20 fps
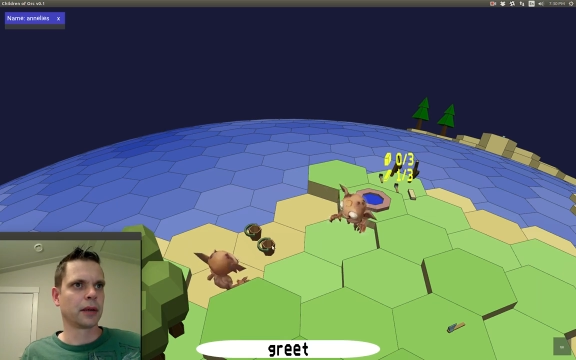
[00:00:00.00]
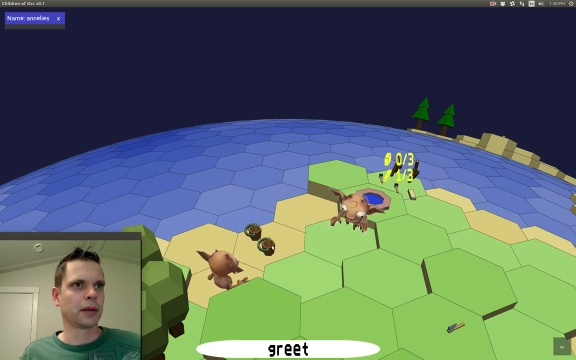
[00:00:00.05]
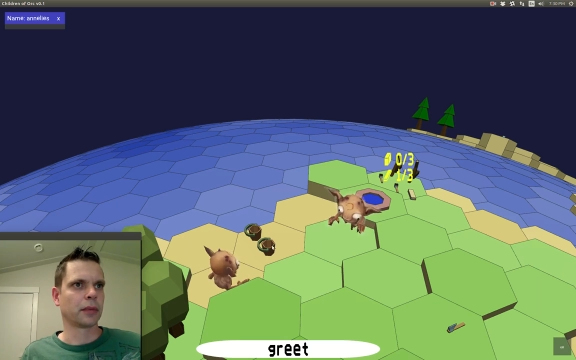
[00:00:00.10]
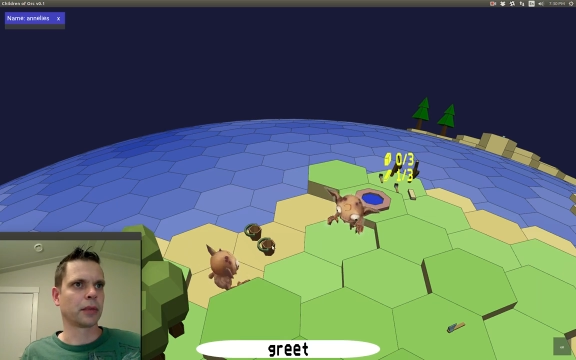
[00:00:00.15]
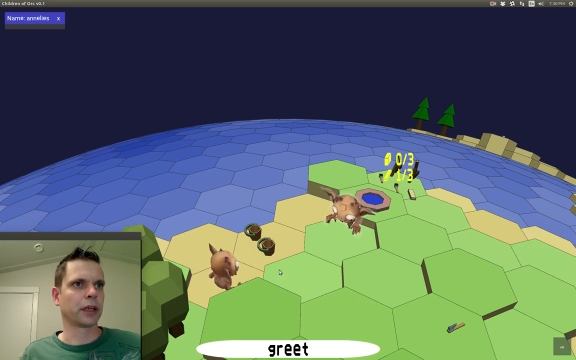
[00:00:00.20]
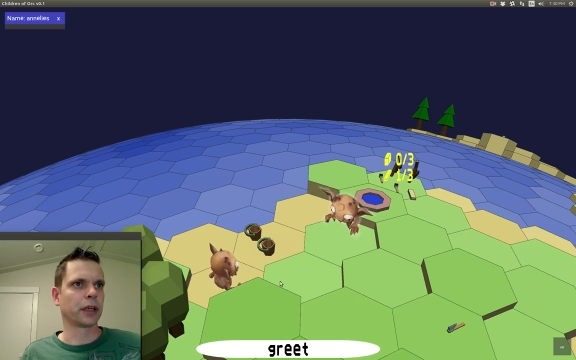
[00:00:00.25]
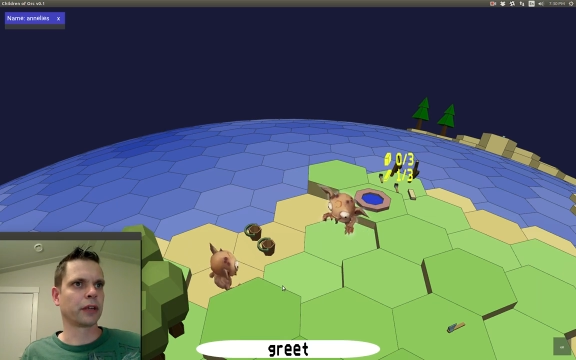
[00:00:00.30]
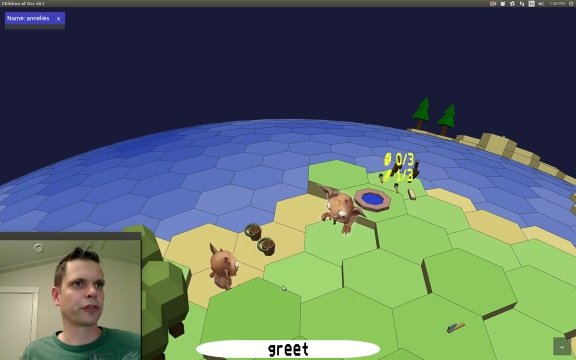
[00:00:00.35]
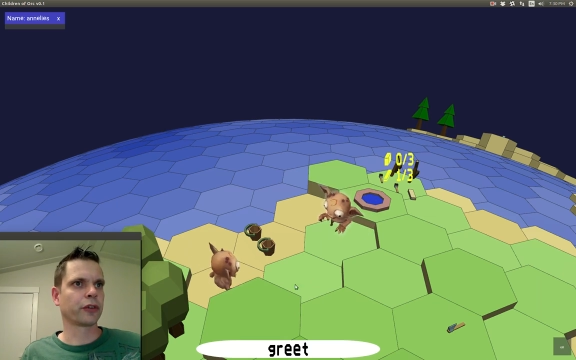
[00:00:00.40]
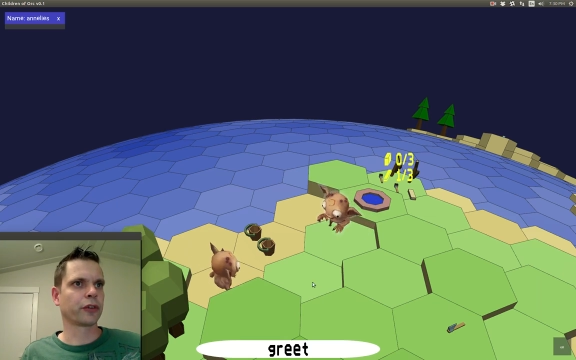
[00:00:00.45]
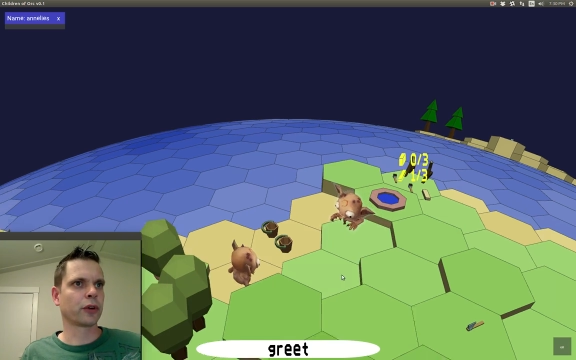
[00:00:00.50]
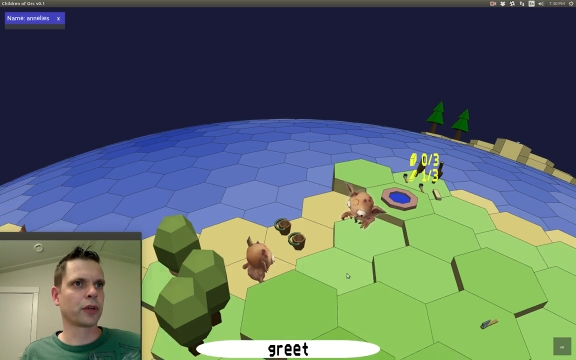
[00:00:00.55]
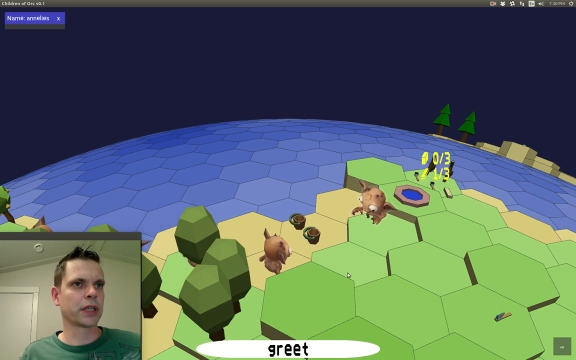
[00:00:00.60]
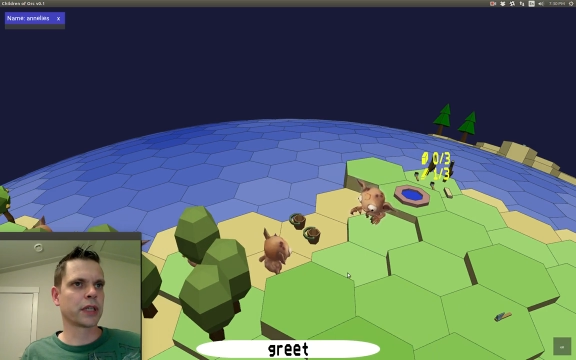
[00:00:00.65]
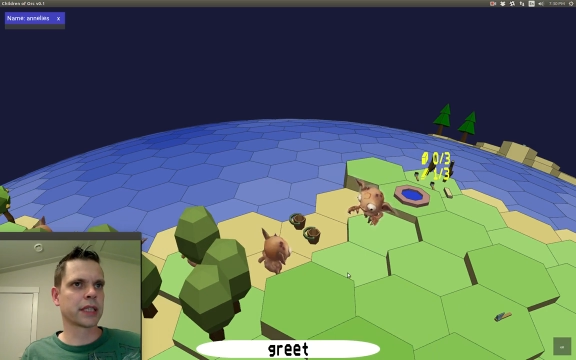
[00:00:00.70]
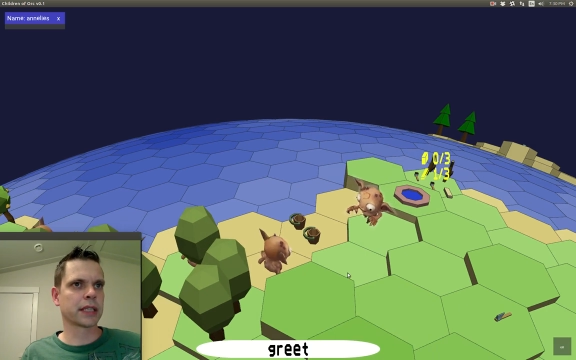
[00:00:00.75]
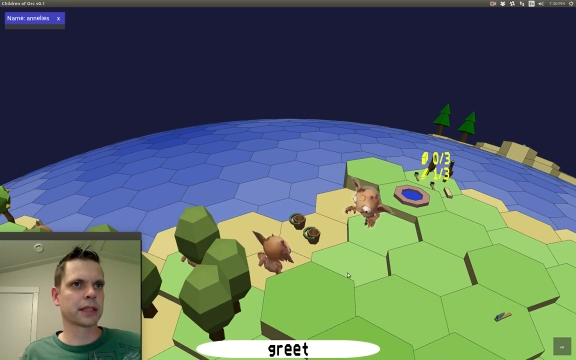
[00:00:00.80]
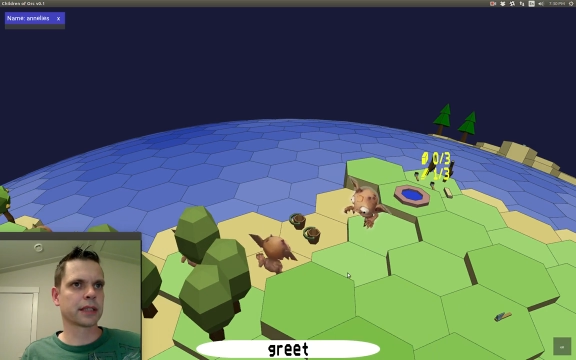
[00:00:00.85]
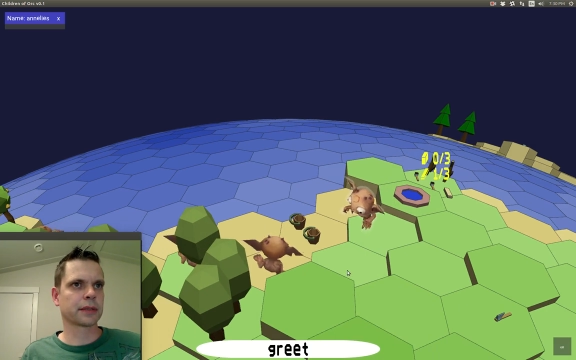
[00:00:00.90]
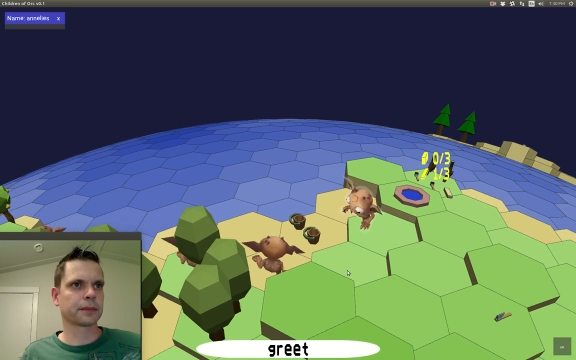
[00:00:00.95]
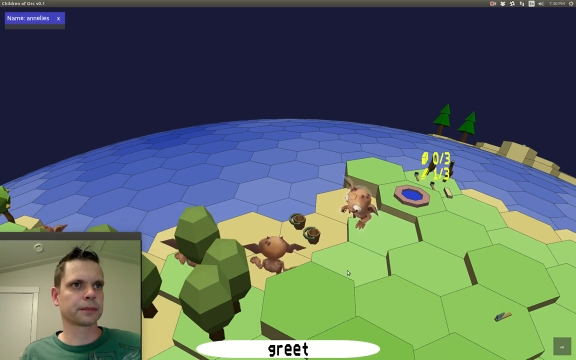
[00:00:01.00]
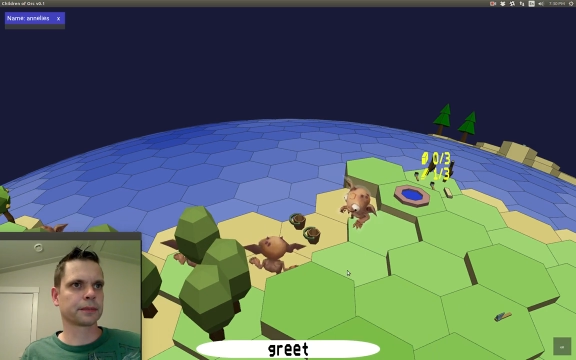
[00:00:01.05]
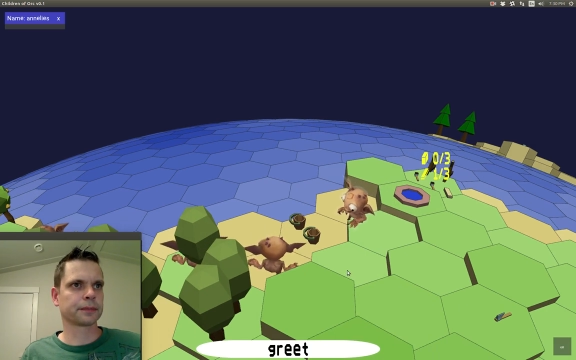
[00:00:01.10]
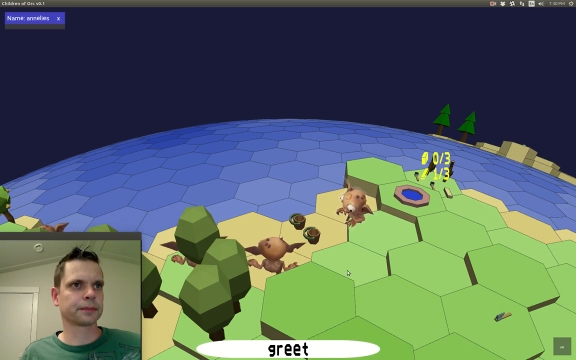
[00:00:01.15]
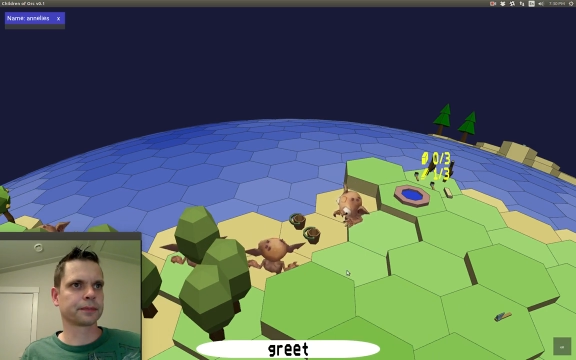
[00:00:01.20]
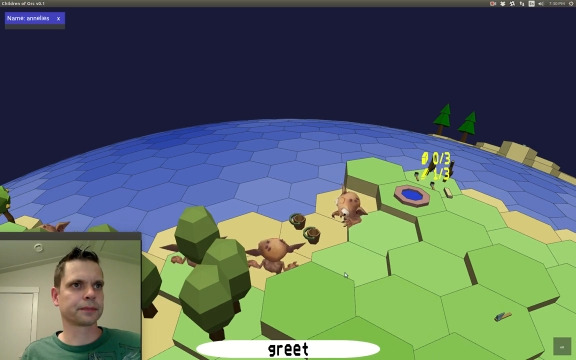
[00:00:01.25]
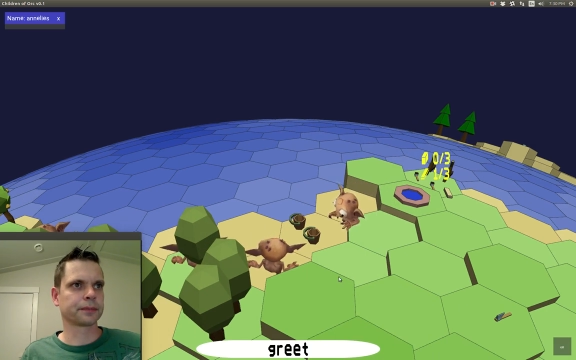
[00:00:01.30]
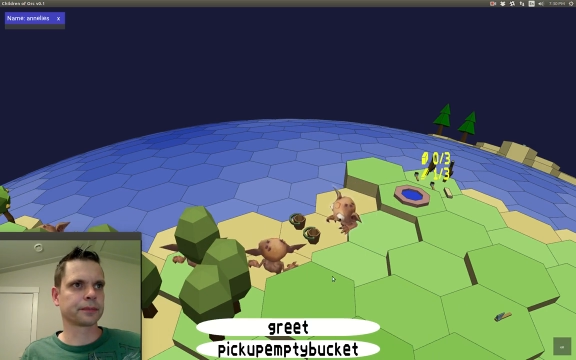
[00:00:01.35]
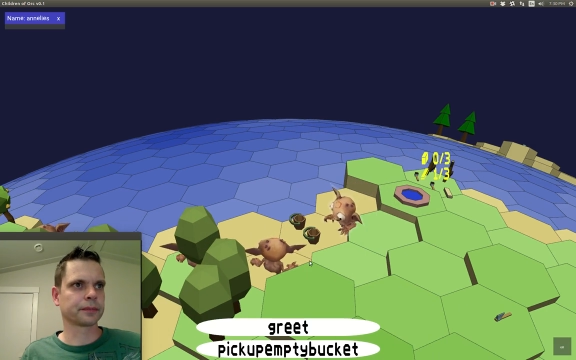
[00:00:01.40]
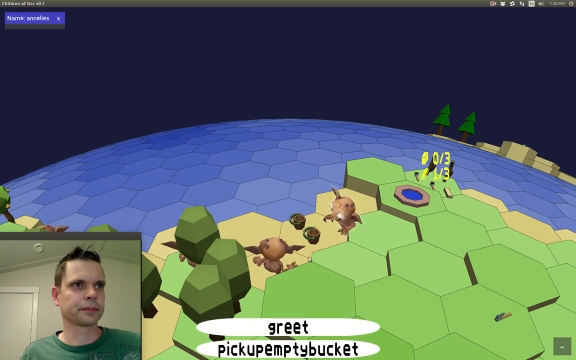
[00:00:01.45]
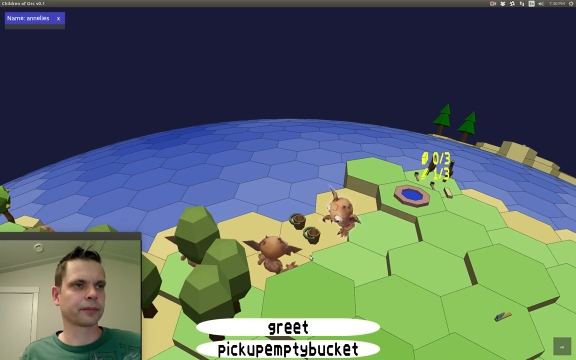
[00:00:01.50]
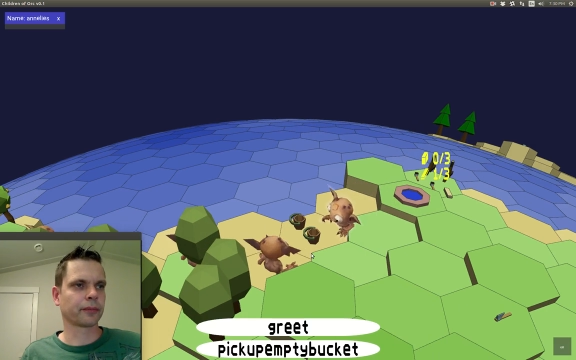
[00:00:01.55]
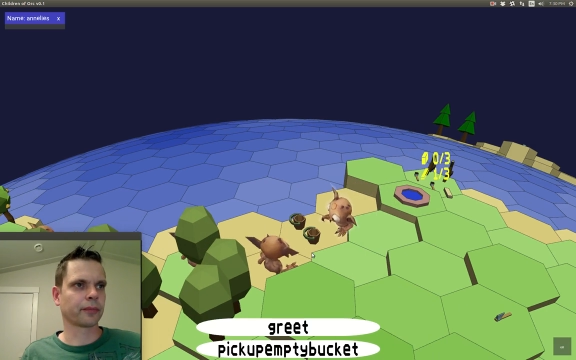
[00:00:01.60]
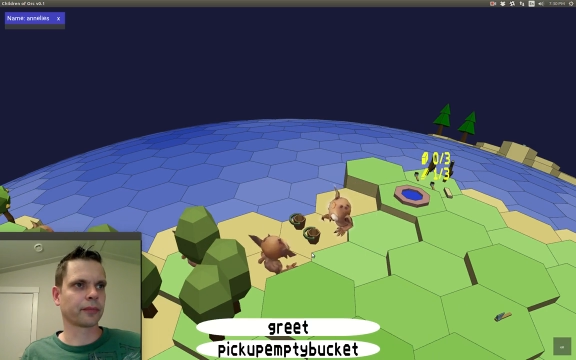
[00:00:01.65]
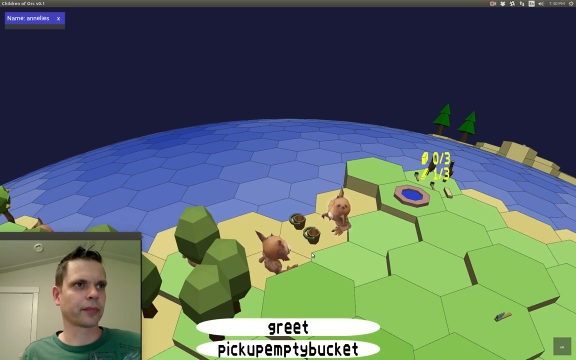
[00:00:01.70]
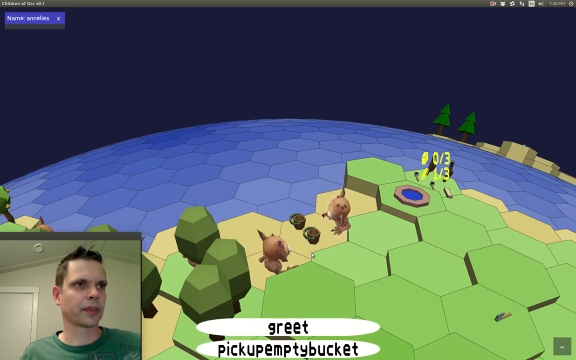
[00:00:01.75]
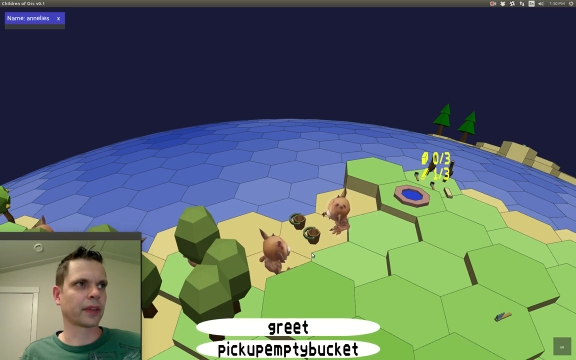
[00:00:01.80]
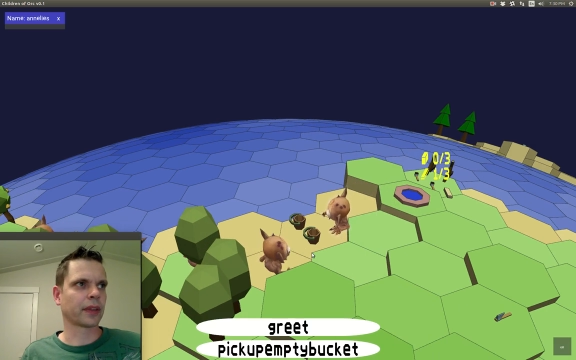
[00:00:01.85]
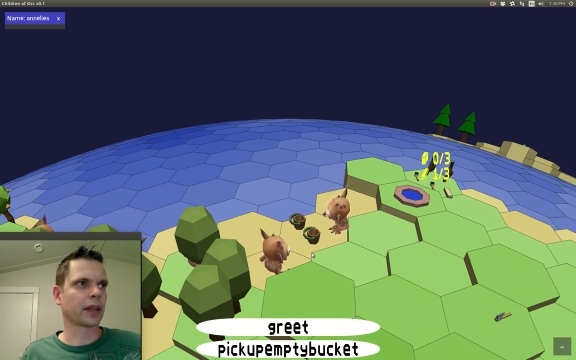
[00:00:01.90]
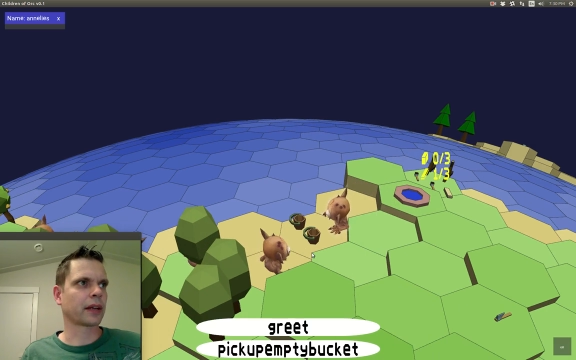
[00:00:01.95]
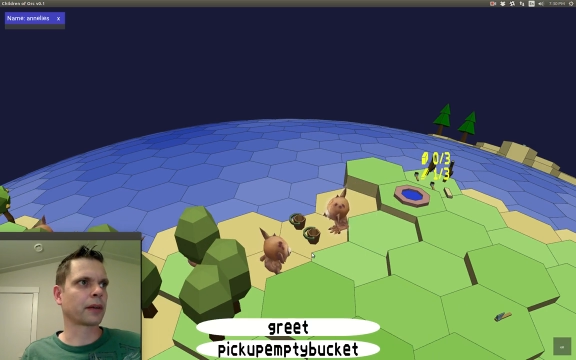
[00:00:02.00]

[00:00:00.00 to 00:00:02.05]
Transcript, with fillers: But of course there